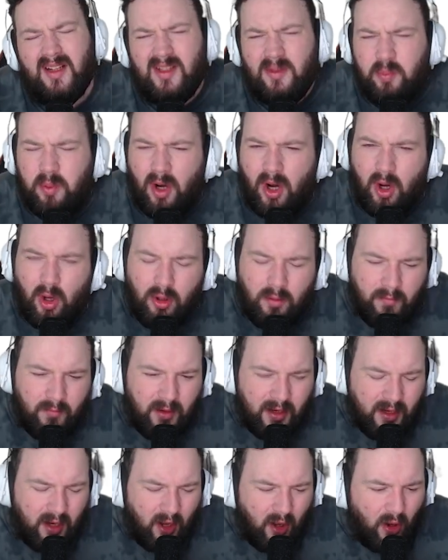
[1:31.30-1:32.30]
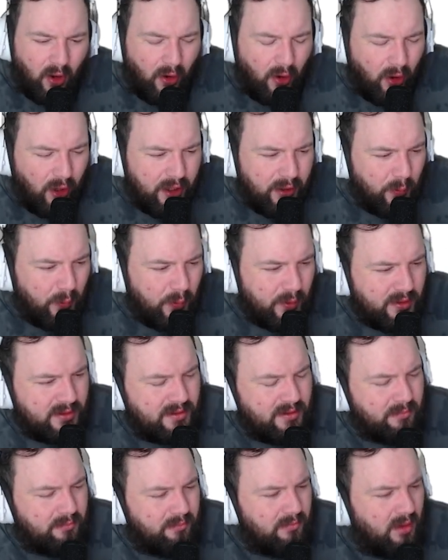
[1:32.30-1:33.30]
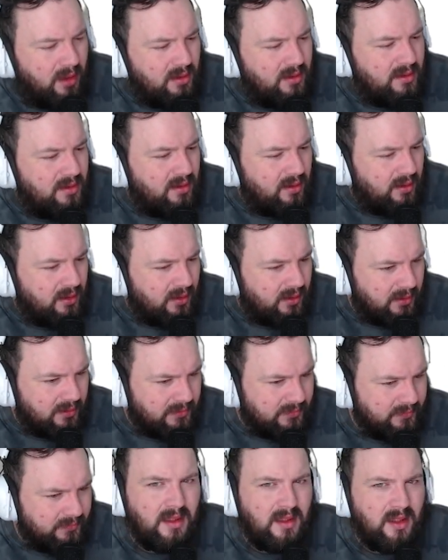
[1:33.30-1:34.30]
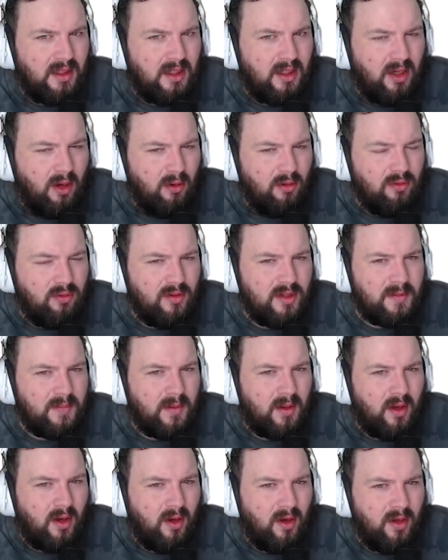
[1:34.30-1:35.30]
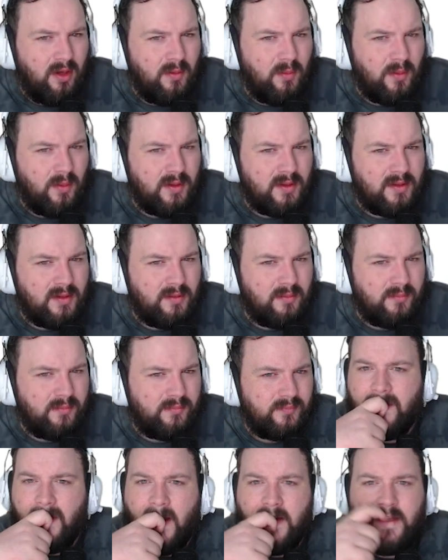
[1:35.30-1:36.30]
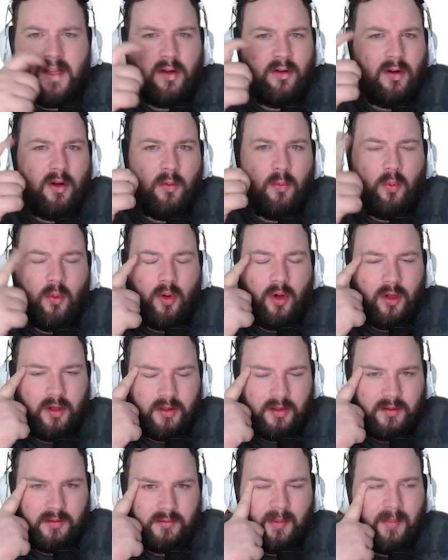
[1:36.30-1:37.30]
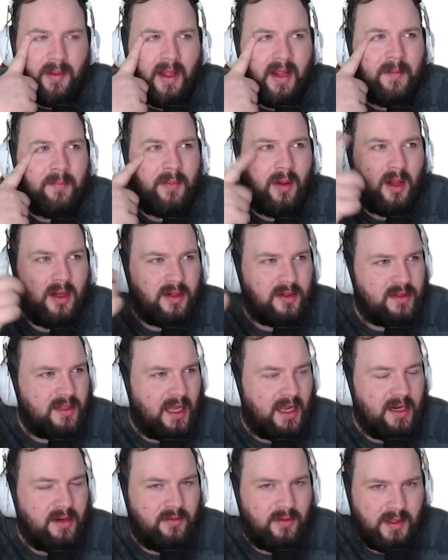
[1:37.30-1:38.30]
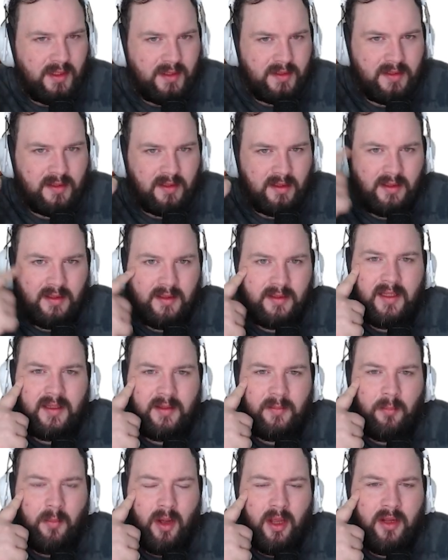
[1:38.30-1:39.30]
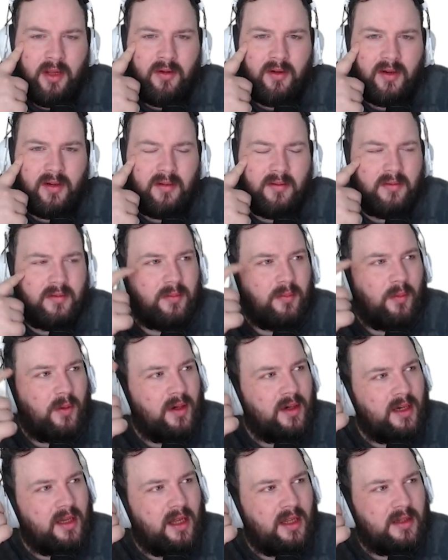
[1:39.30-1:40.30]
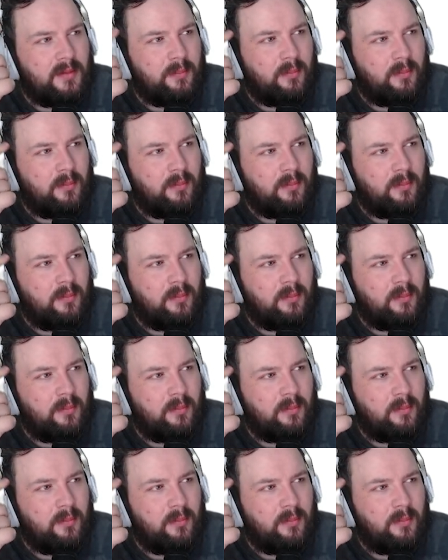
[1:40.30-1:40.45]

That's why I'm looking at a high wisdom monster here. Low charisma, high wisdom. I don't know why. I've been playing Baldur's Gate recently. And the micro... What are they called?